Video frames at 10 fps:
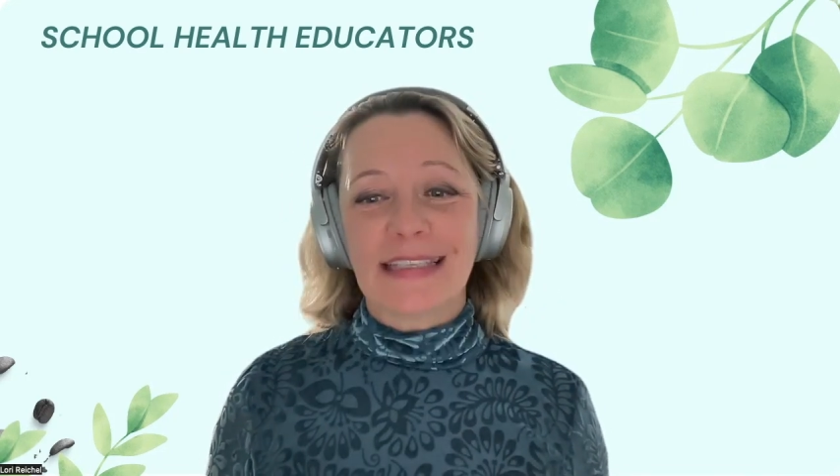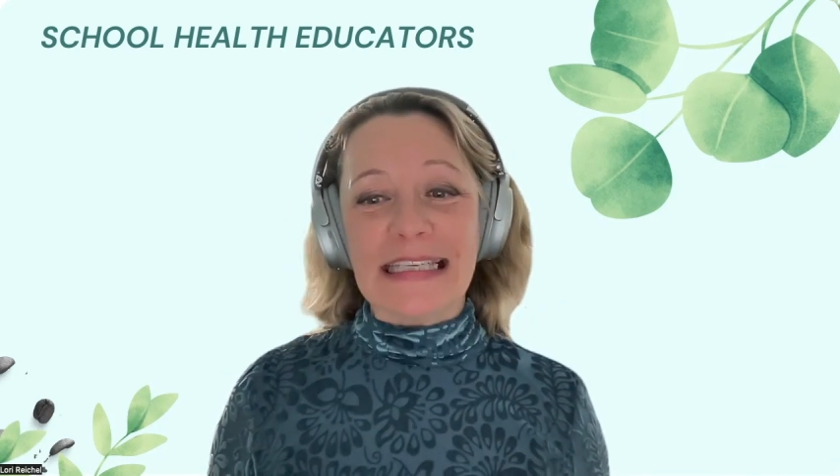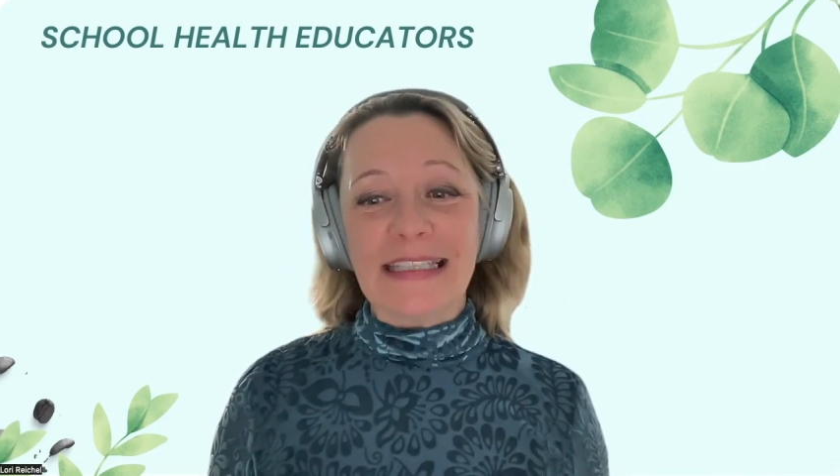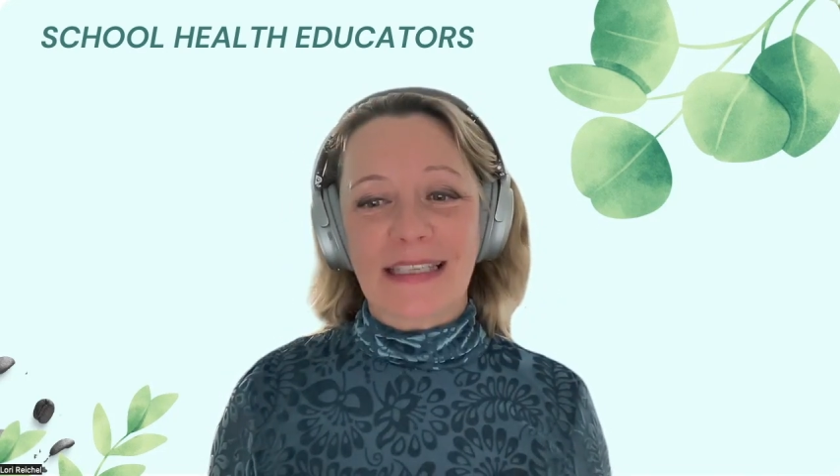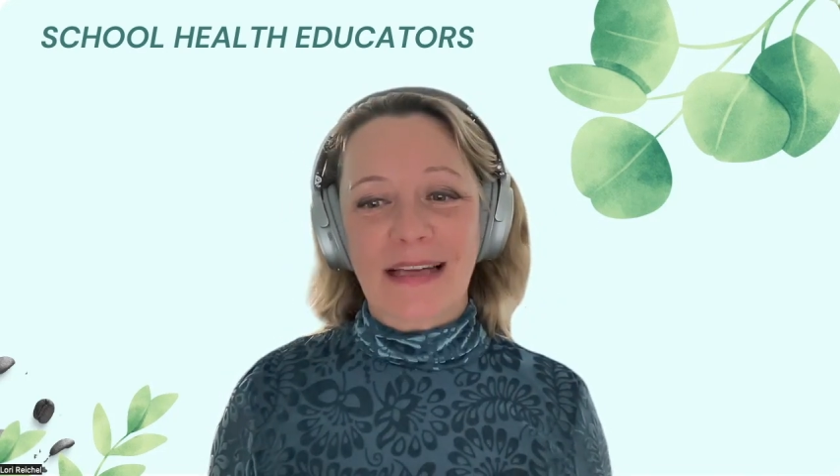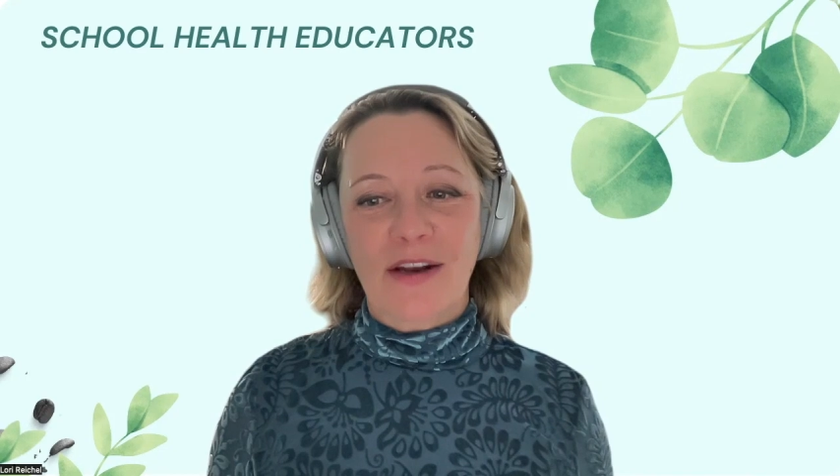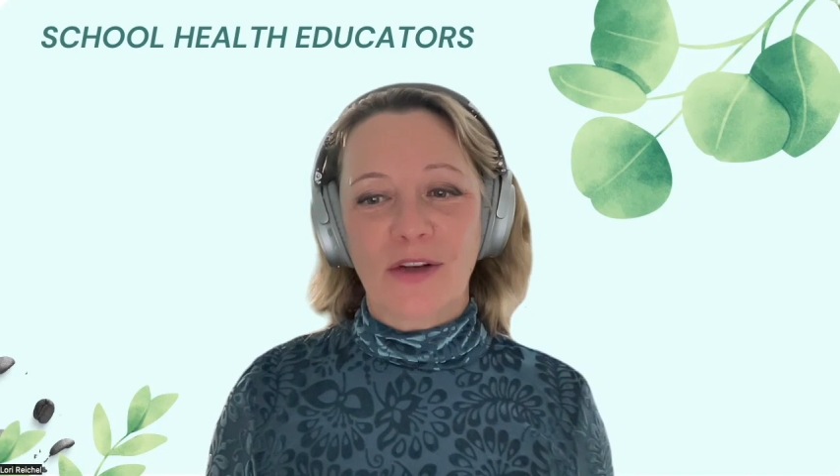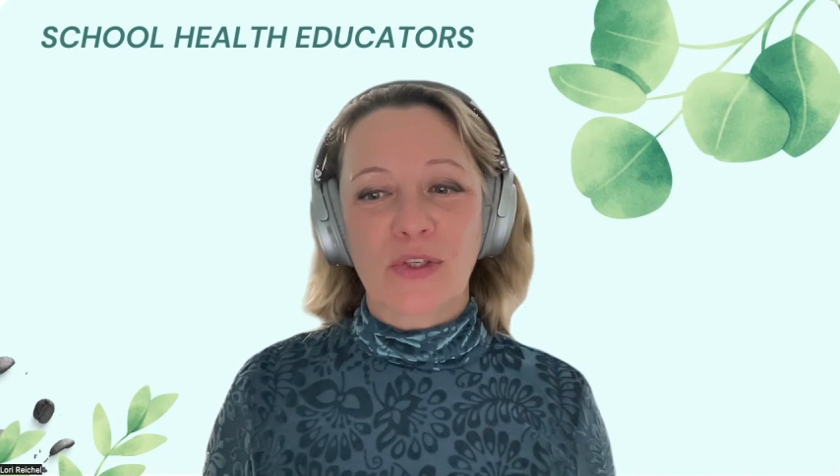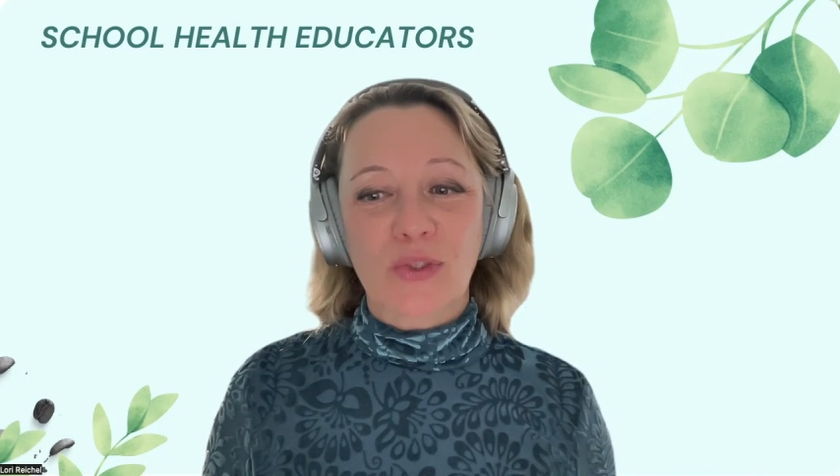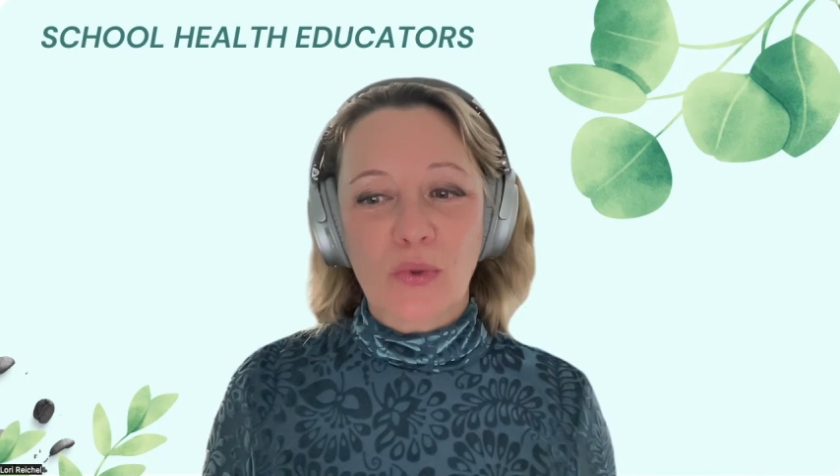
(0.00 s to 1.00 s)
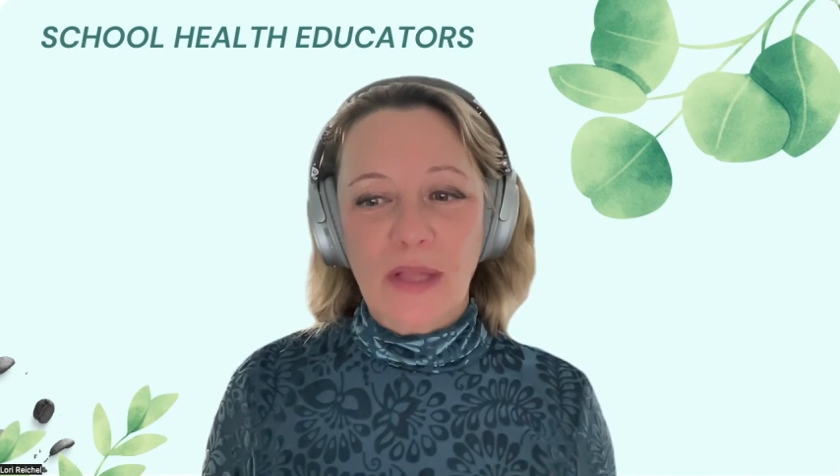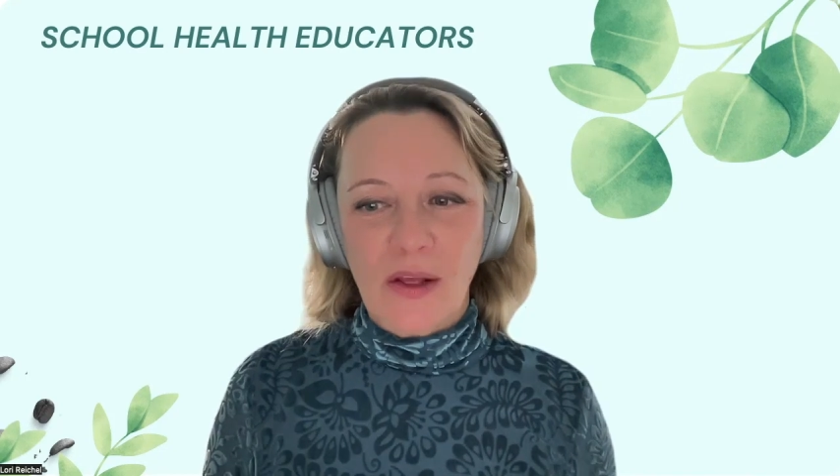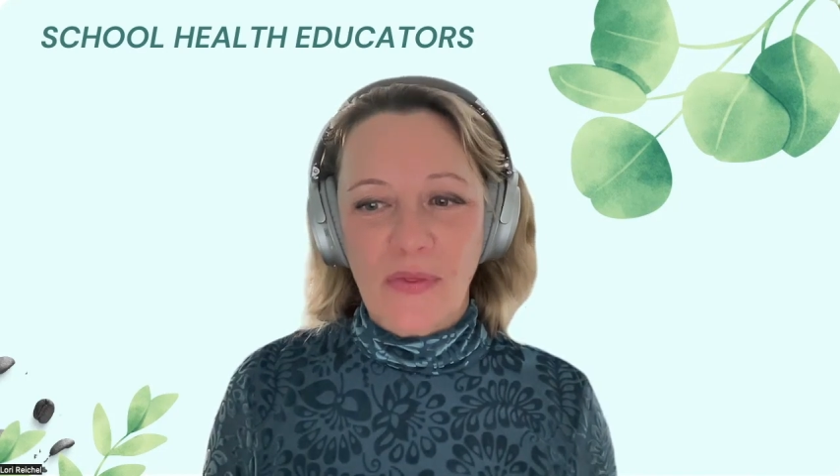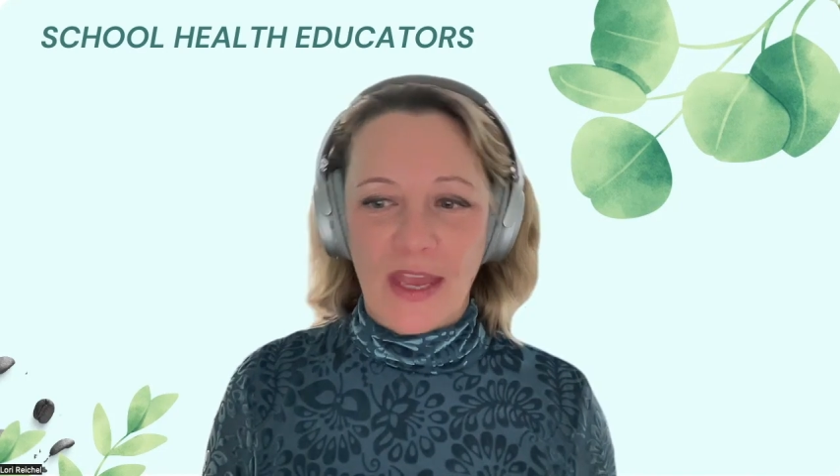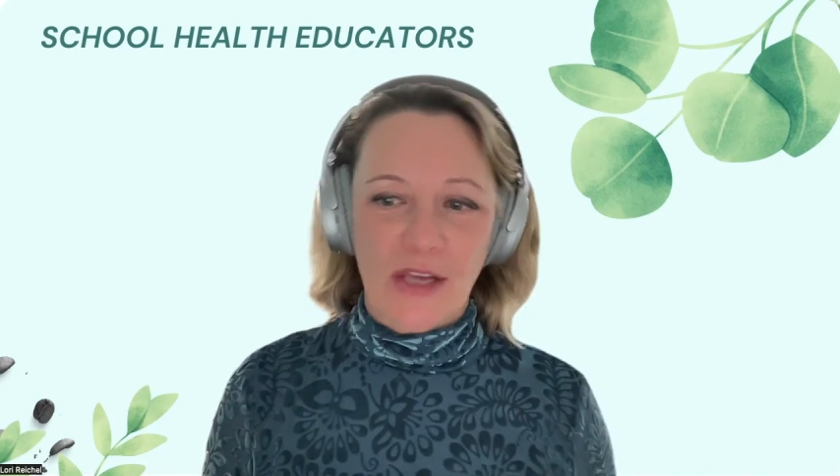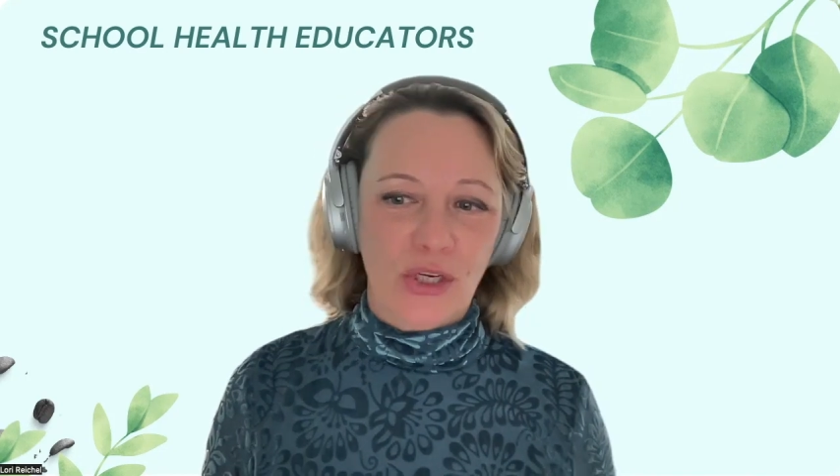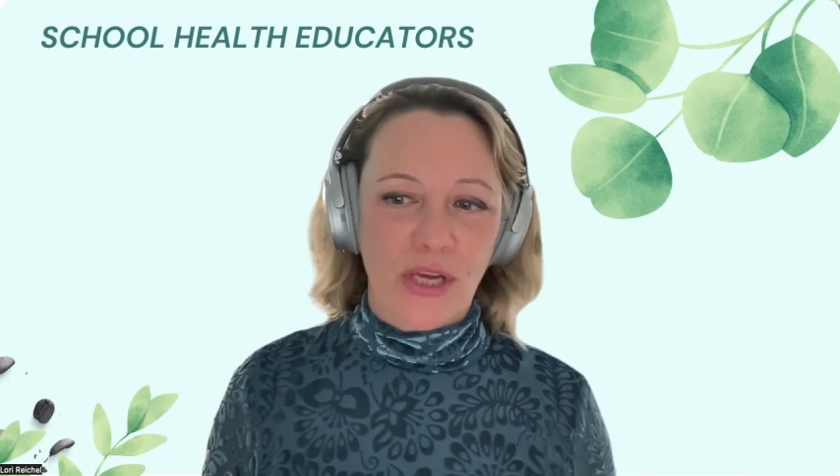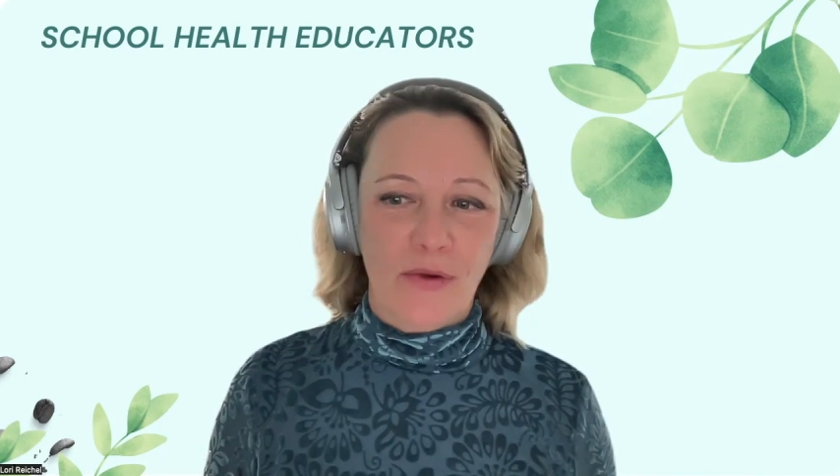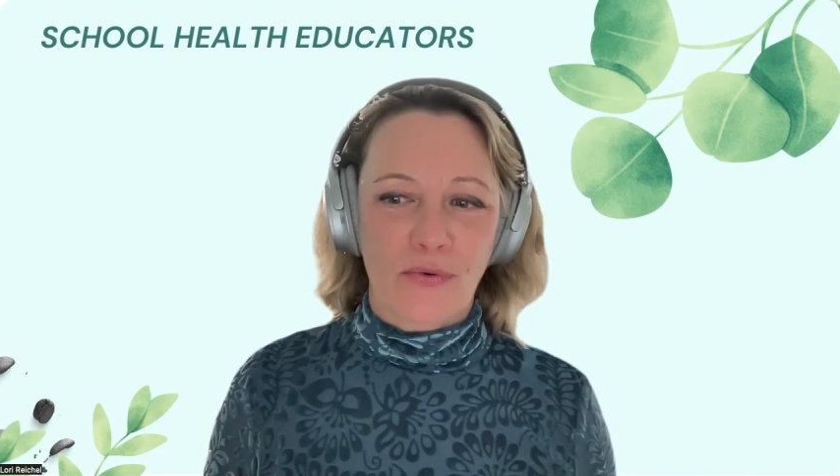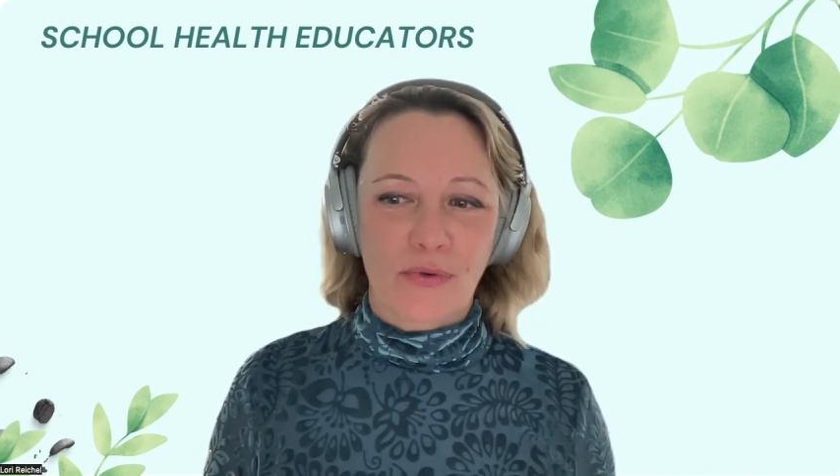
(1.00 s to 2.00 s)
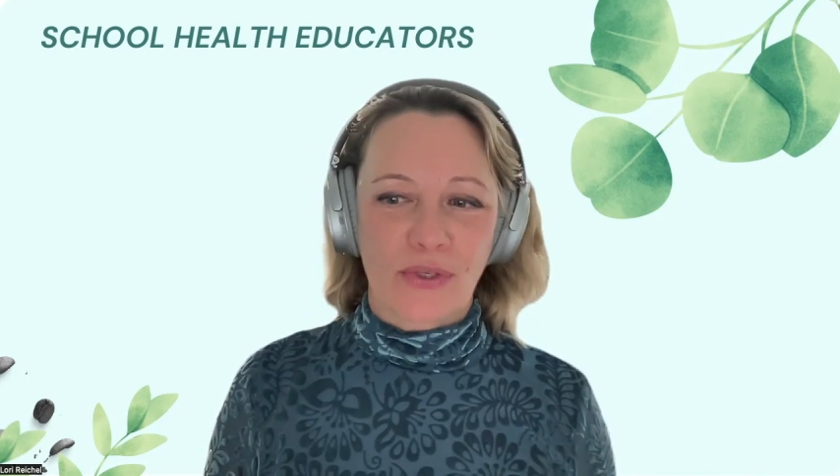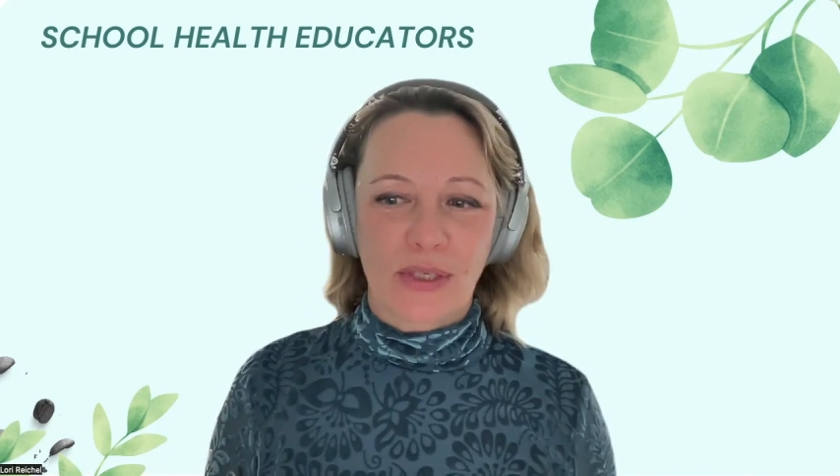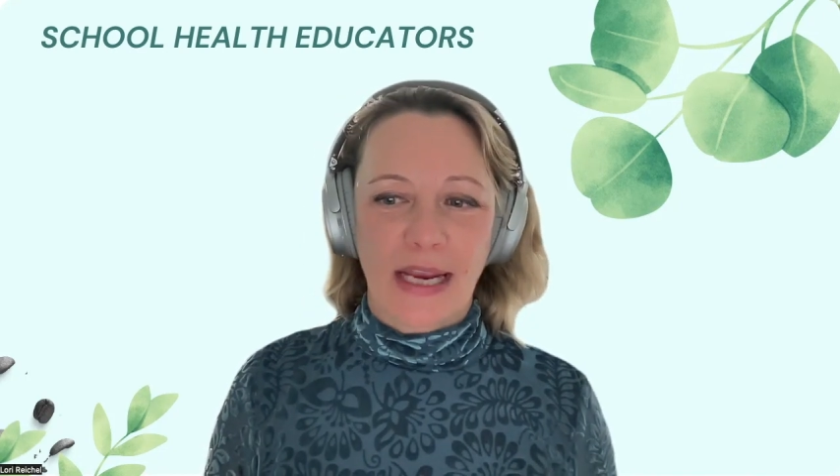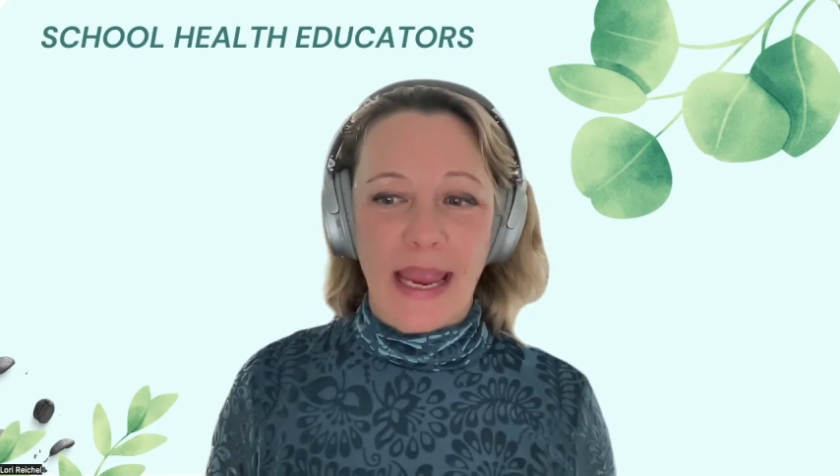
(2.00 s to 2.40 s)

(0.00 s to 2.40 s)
is titled School Health Educators